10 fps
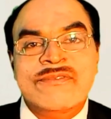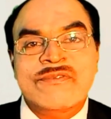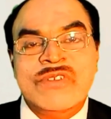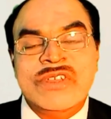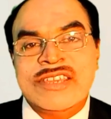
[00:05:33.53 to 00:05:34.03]

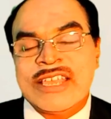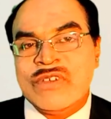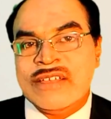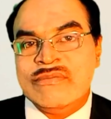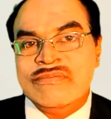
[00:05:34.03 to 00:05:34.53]
fintech
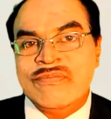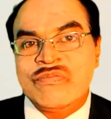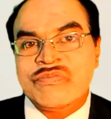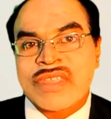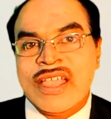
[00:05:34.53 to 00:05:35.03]
firm.
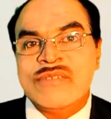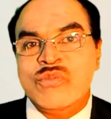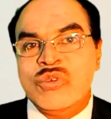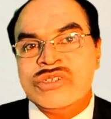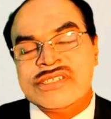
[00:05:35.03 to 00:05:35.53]
And
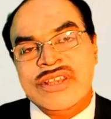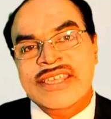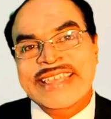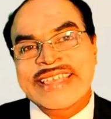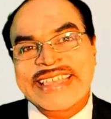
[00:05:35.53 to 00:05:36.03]

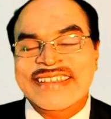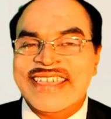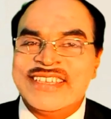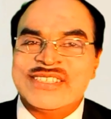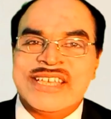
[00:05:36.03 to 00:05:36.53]
mostly in
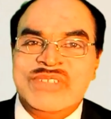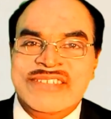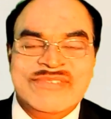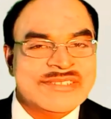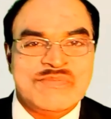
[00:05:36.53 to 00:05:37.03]
case of the
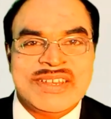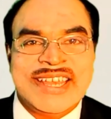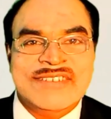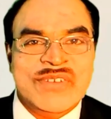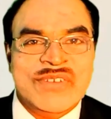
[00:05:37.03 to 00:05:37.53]
investment
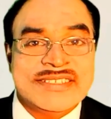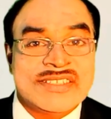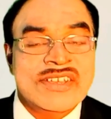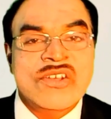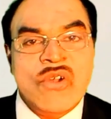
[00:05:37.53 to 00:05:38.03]
advice,
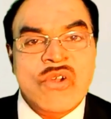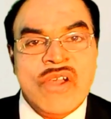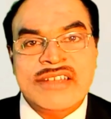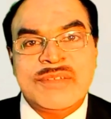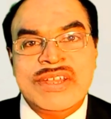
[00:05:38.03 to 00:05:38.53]

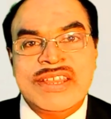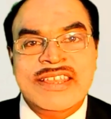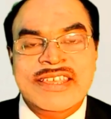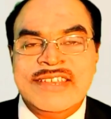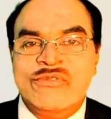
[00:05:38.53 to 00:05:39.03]

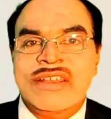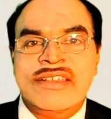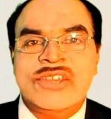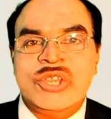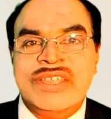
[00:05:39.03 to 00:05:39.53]
automatically it will
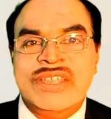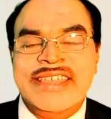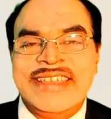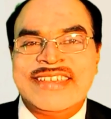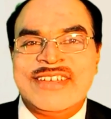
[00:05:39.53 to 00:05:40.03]
retrieve the
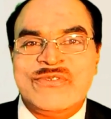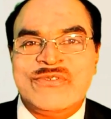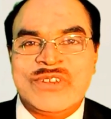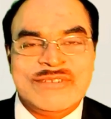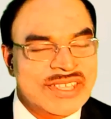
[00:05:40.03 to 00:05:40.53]
data
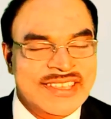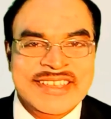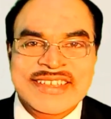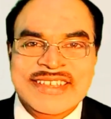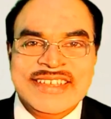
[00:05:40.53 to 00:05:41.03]
from the
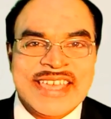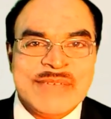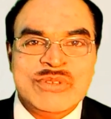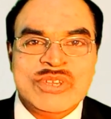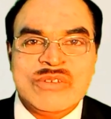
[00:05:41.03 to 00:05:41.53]

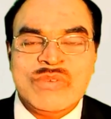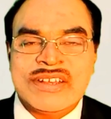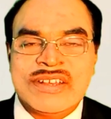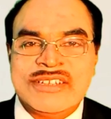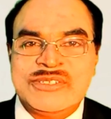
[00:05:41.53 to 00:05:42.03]
capital
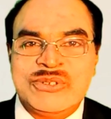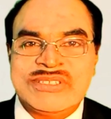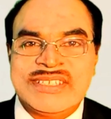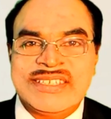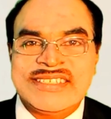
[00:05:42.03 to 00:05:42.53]
market
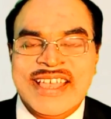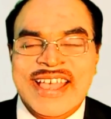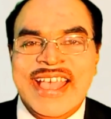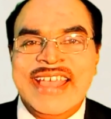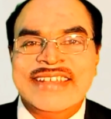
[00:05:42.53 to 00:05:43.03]
sources,
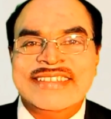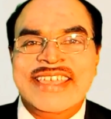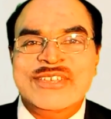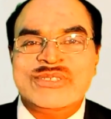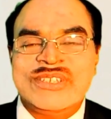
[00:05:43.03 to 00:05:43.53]
and they
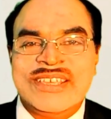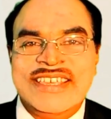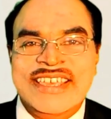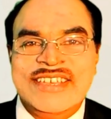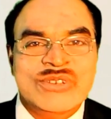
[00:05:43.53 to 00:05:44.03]
used to
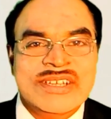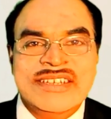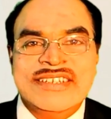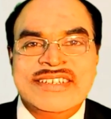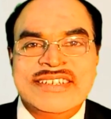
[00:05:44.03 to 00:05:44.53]
give
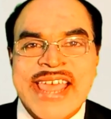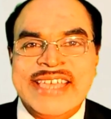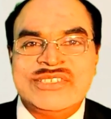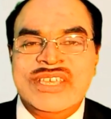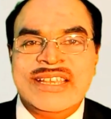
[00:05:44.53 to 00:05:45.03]

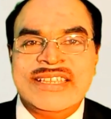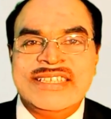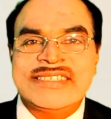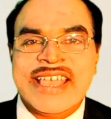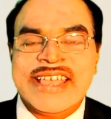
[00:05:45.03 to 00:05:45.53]
the
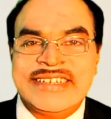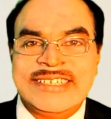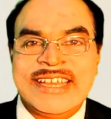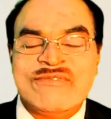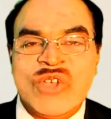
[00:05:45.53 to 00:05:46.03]
risk and
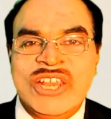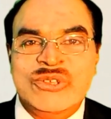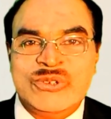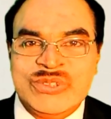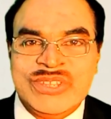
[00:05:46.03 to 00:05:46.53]
return
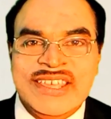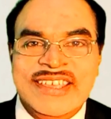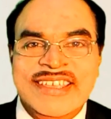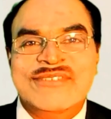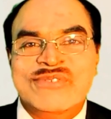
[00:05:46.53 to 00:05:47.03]
value to the
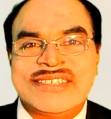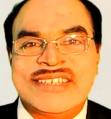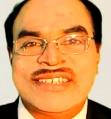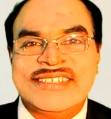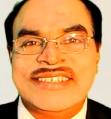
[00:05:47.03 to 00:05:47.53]
investors.